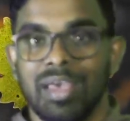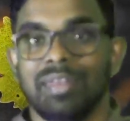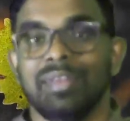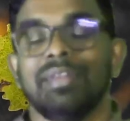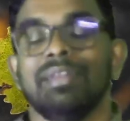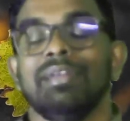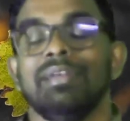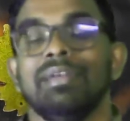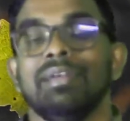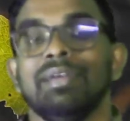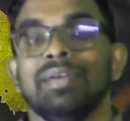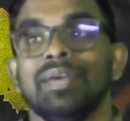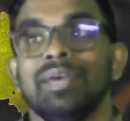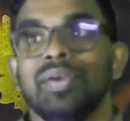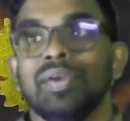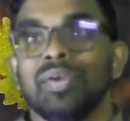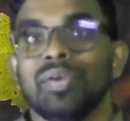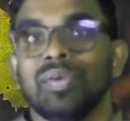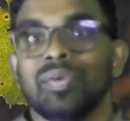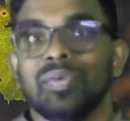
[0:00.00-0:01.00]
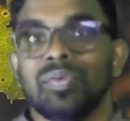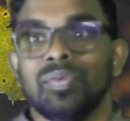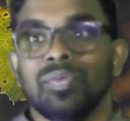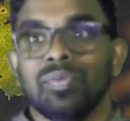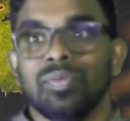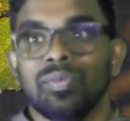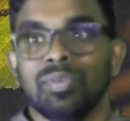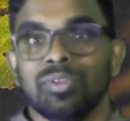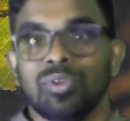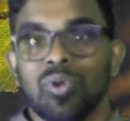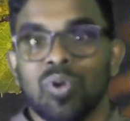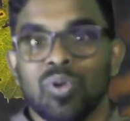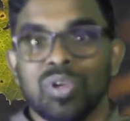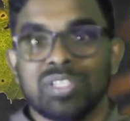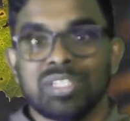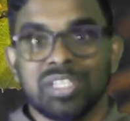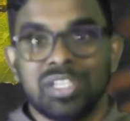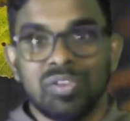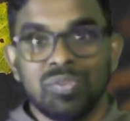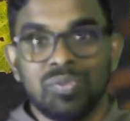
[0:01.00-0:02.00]
and
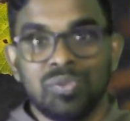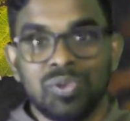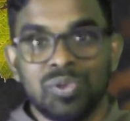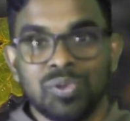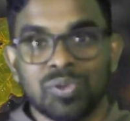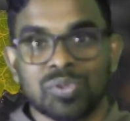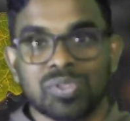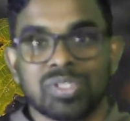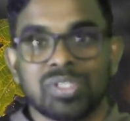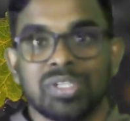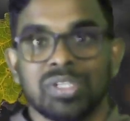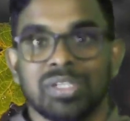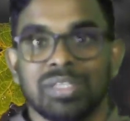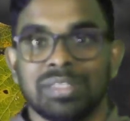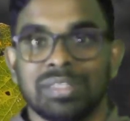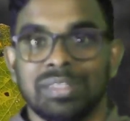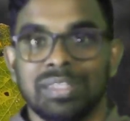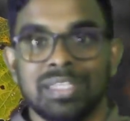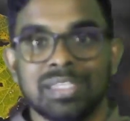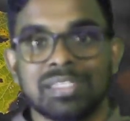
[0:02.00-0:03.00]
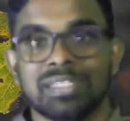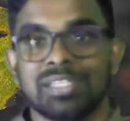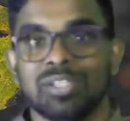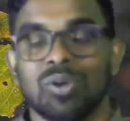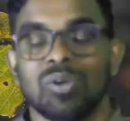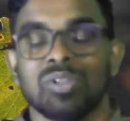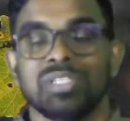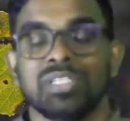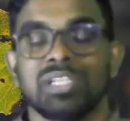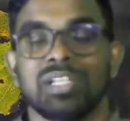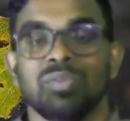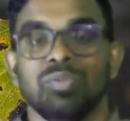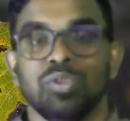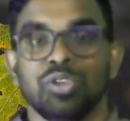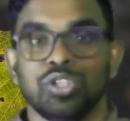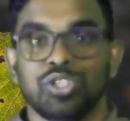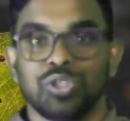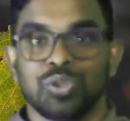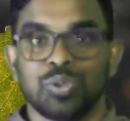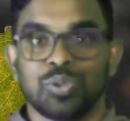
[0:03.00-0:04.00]
God is infused these theological
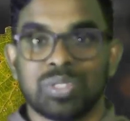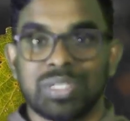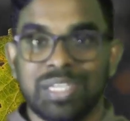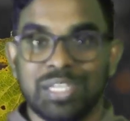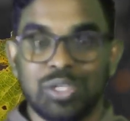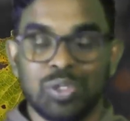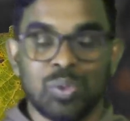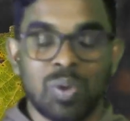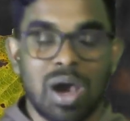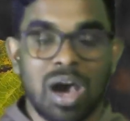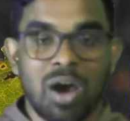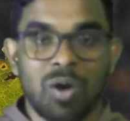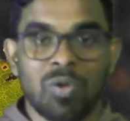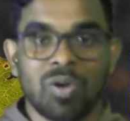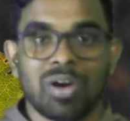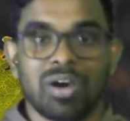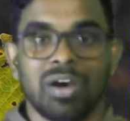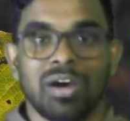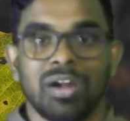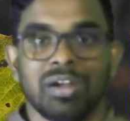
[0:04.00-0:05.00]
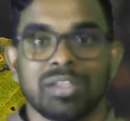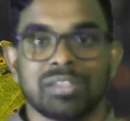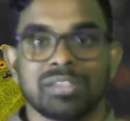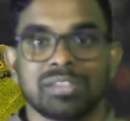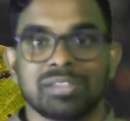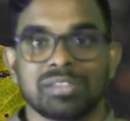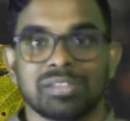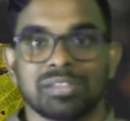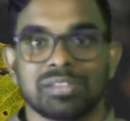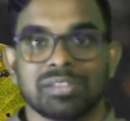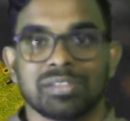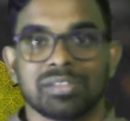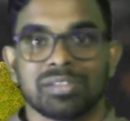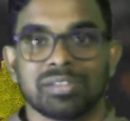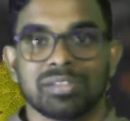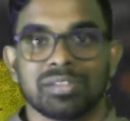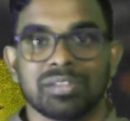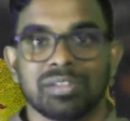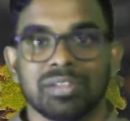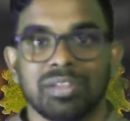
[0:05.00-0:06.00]
virtues into our hearts.
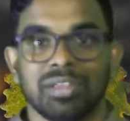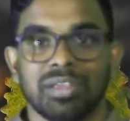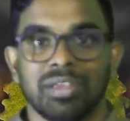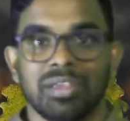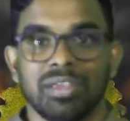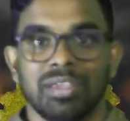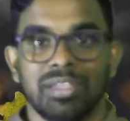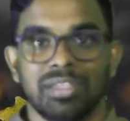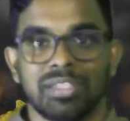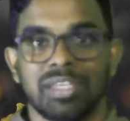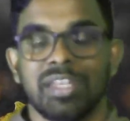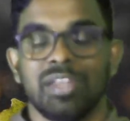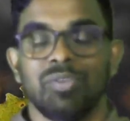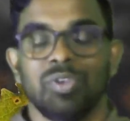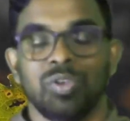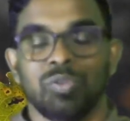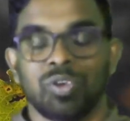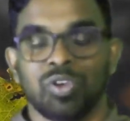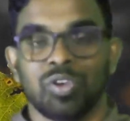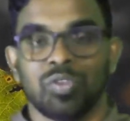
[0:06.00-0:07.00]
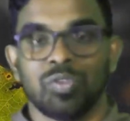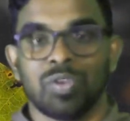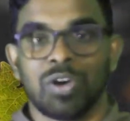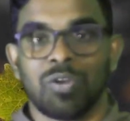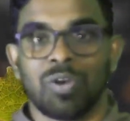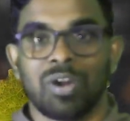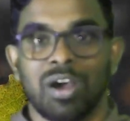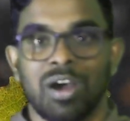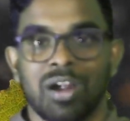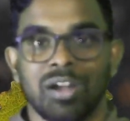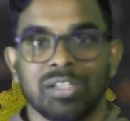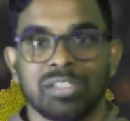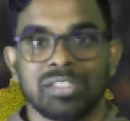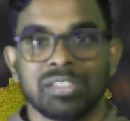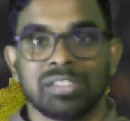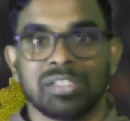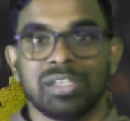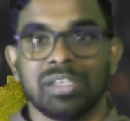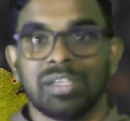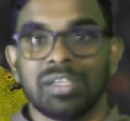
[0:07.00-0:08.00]
Each and every one of our
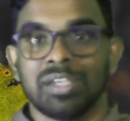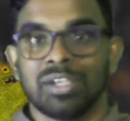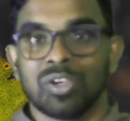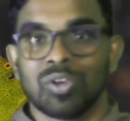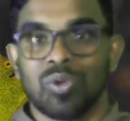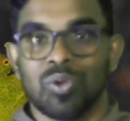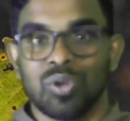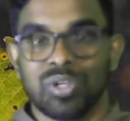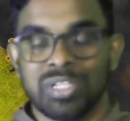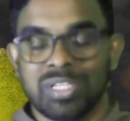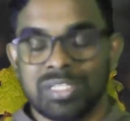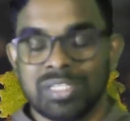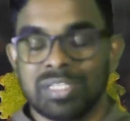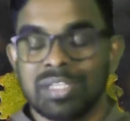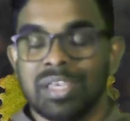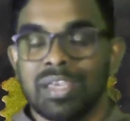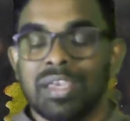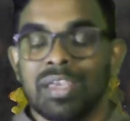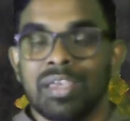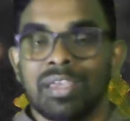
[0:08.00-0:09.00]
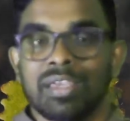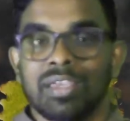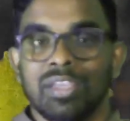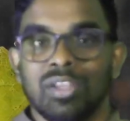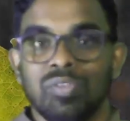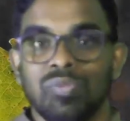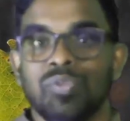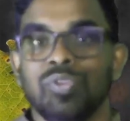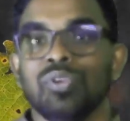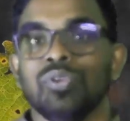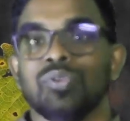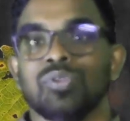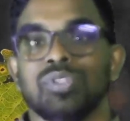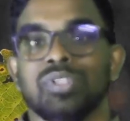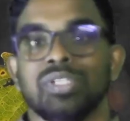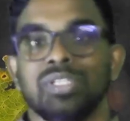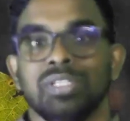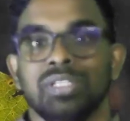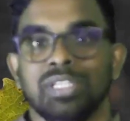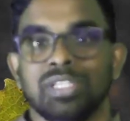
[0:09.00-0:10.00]
hearts, God is
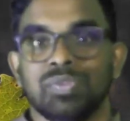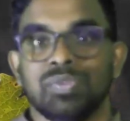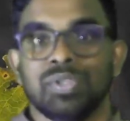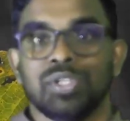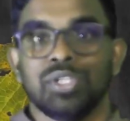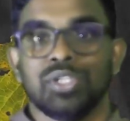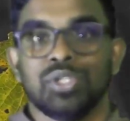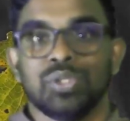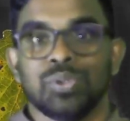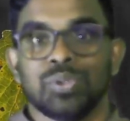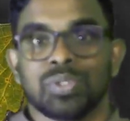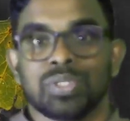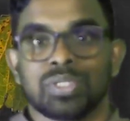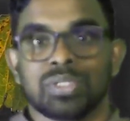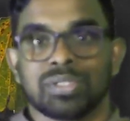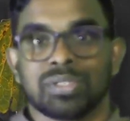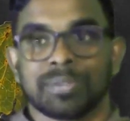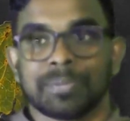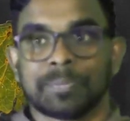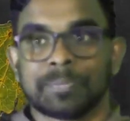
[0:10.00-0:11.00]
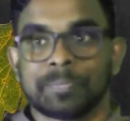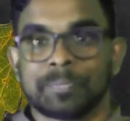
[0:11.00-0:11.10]
infused these virtues,